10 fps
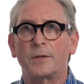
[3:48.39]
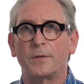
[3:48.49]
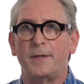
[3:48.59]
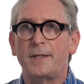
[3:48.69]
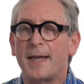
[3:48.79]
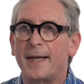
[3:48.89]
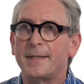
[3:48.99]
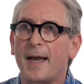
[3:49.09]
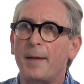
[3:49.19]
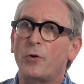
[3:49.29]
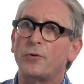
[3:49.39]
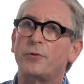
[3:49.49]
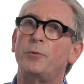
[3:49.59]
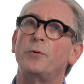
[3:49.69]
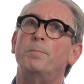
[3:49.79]
So this enzyme
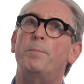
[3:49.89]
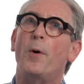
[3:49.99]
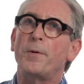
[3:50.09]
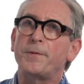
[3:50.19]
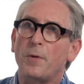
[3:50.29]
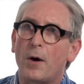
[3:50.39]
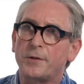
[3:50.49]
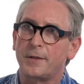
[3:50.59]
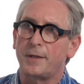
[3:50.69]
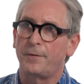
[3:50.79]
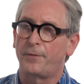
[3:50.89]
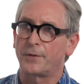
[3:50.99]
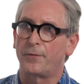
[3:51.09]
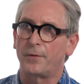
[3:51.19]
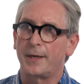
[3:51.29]
contributes both to oxidative
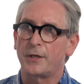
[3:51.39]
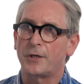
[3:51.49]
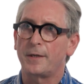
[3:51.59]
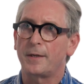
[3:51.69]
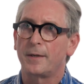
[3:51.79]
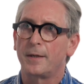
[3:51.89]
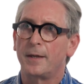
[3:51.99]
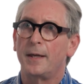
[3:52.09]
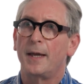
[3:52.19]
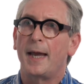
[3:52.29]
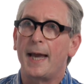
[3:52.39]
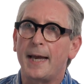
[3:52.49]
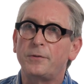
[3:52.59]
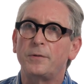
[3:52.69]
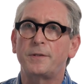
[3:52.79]
phosphorylation
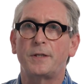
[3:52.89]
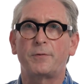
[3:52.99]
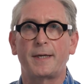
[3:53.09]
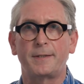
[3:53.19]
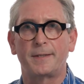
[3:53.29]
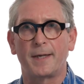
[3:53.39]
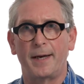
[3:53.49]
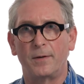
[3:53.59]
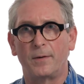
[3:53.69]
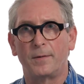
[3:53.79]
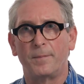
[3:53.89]
and to the citric acid cycle.